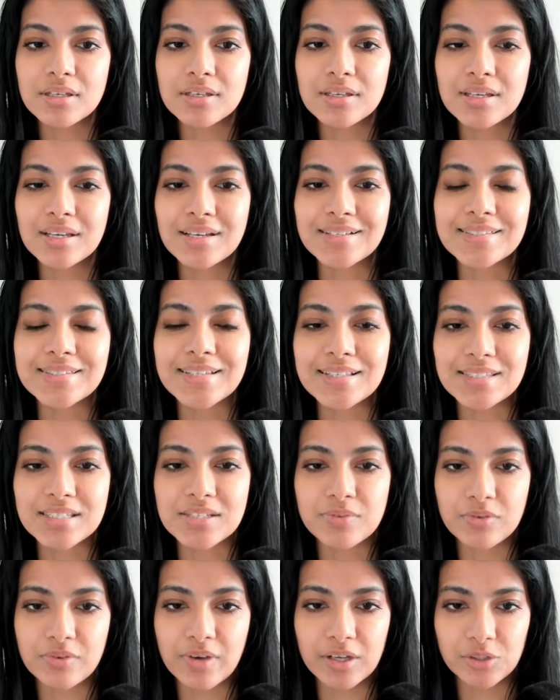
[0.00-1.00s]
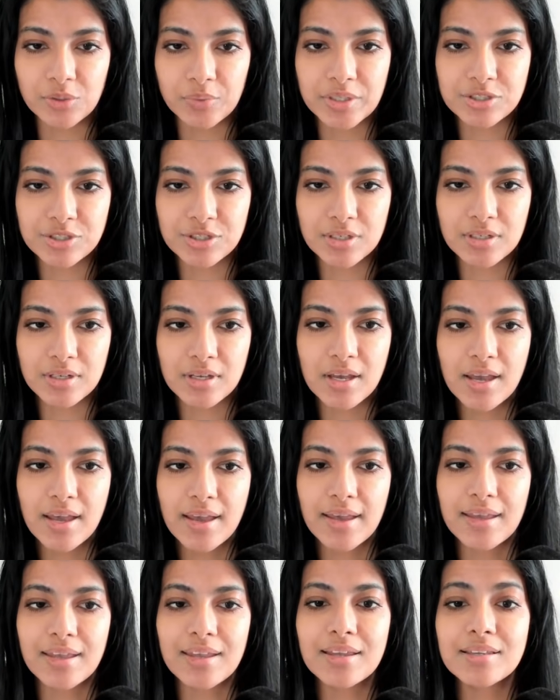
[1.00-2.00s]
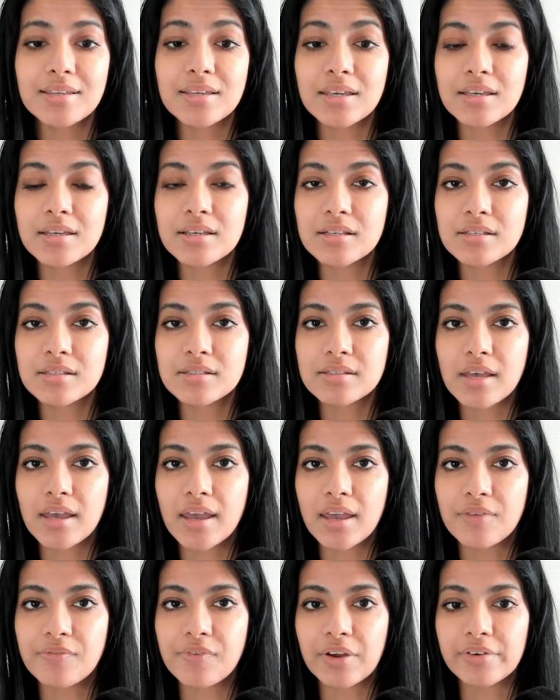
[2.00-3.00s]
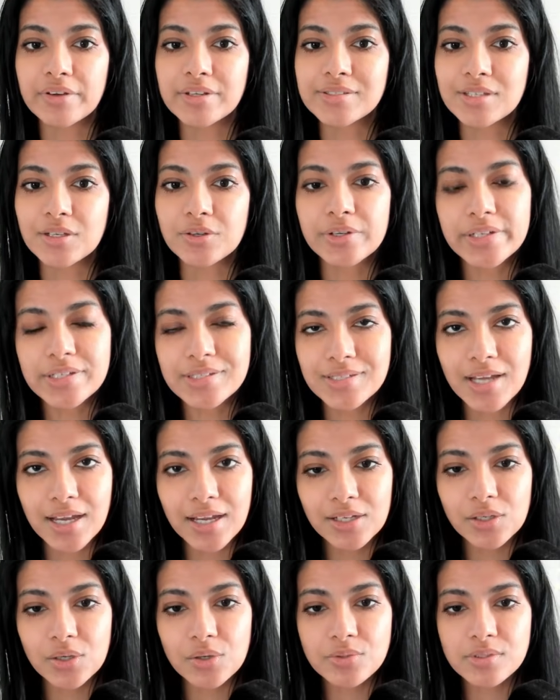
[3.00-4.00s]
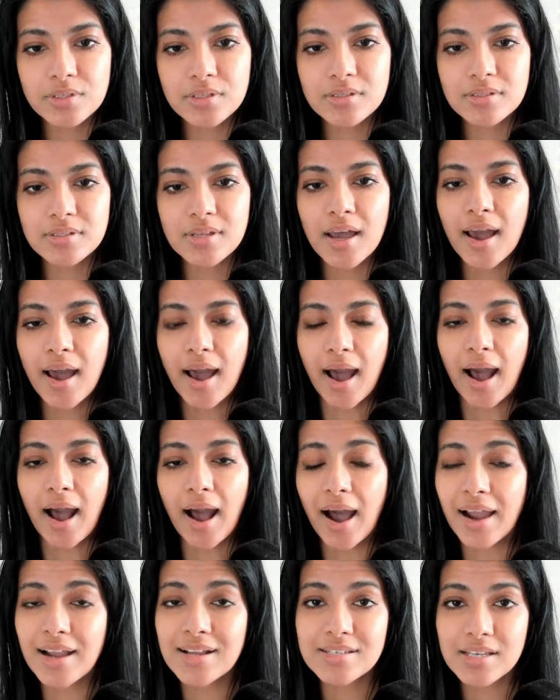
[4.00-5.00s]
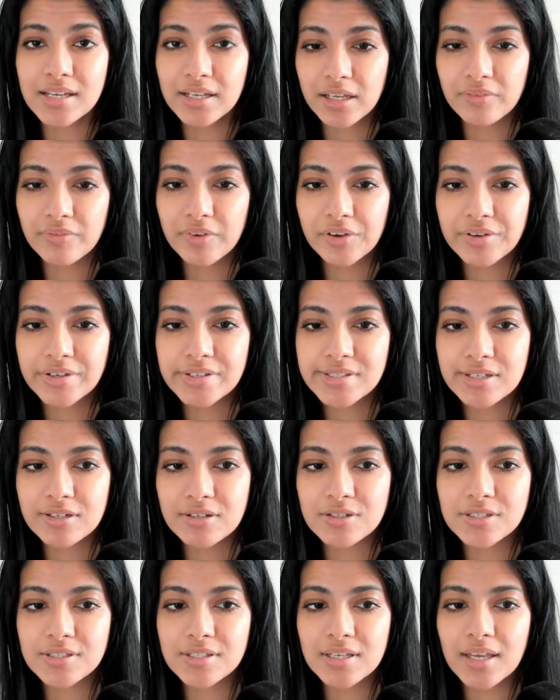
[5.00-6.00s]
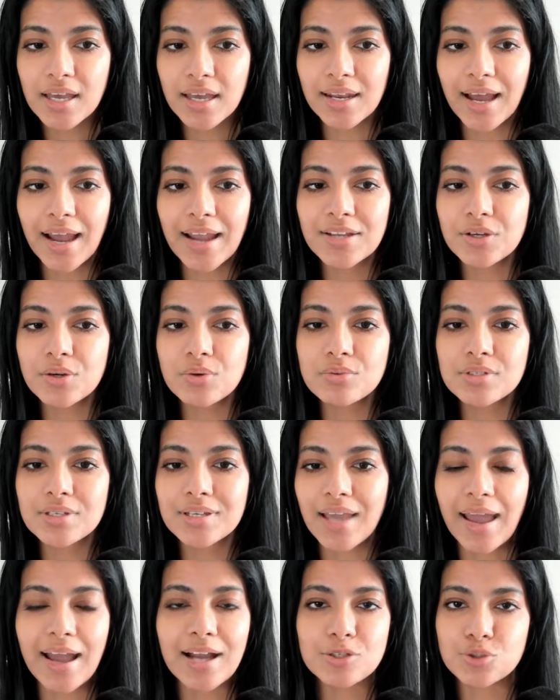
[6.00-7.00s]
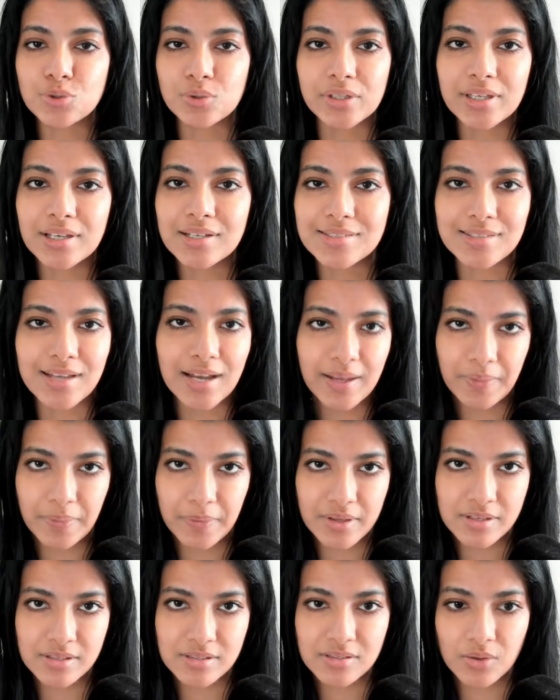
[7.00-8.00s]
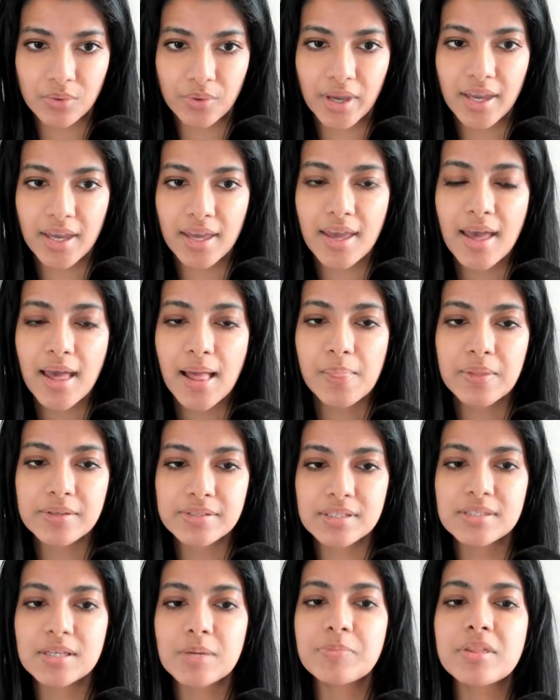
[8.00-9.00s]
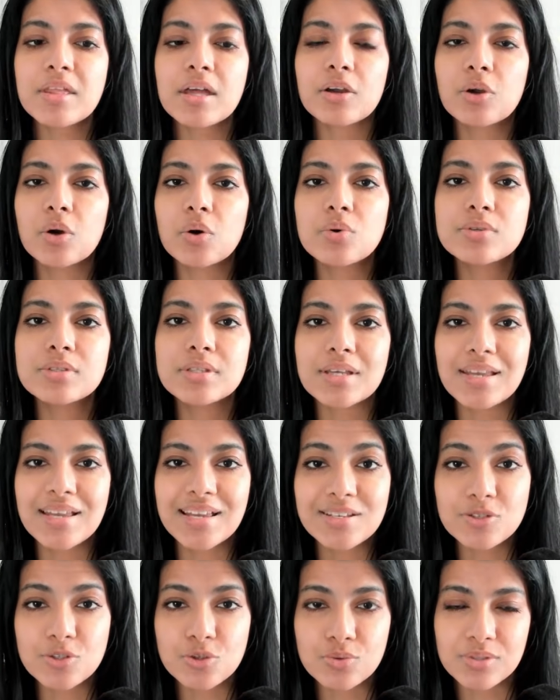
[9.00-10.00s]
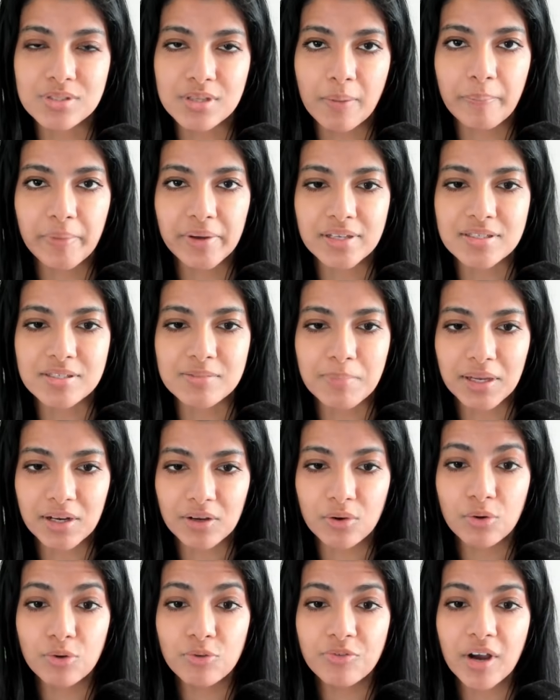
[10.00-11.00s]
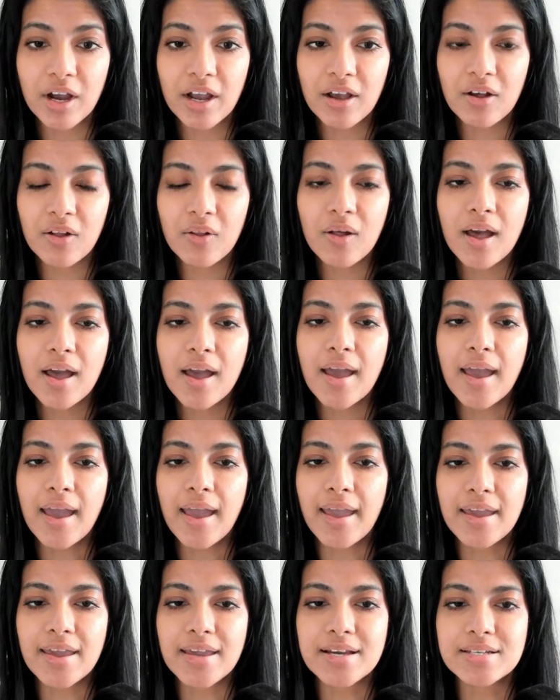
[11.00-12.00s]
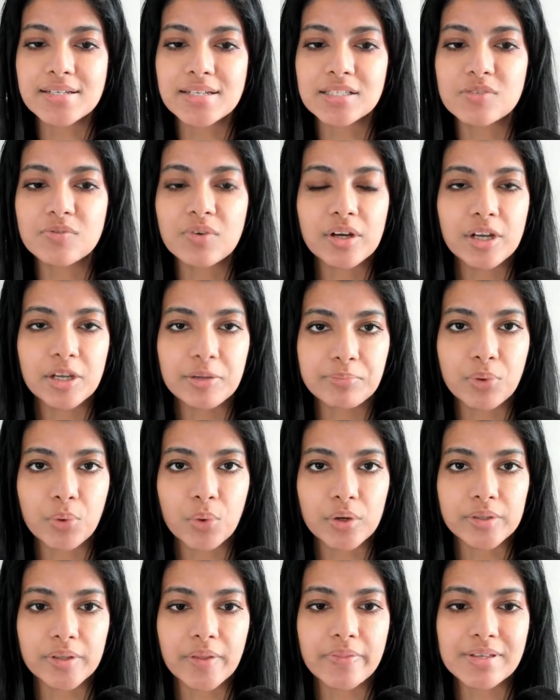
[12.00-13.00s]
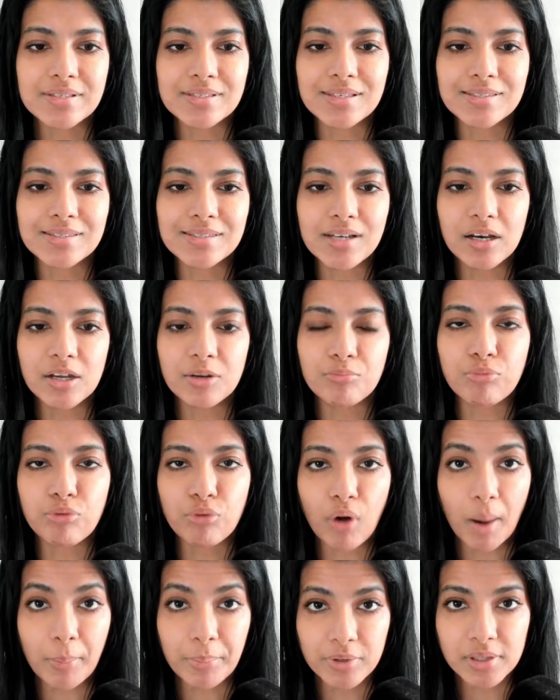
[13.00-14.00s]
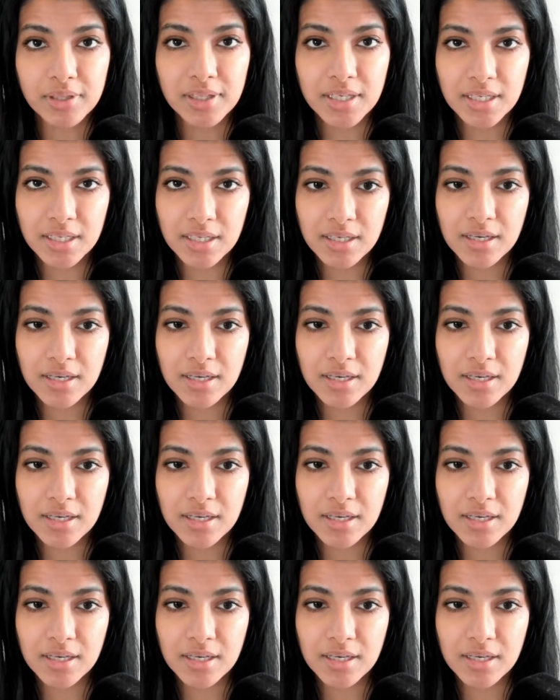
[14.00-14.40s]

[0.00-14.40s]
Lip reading: extensive evaluation. It is a very serious diagnosis. I take it very seriously and I don't casually assign this, okay? This is something that goes into somebody's medical file, and it's very important that this is done properly